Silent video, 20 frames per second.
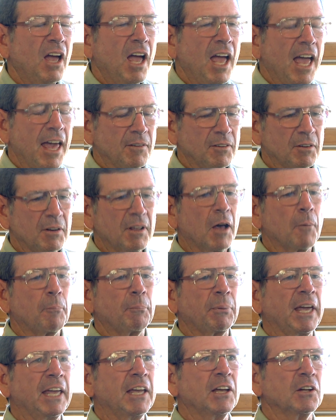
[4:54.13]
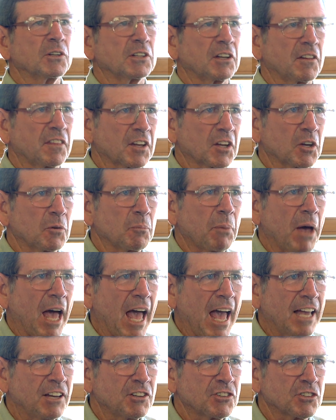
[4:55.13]
and appeal to the
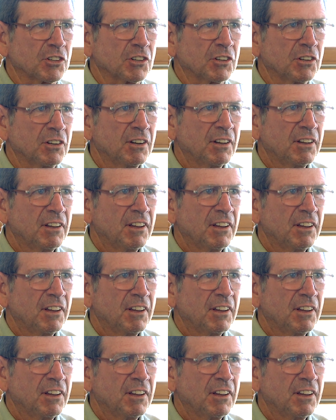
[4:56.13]
compassion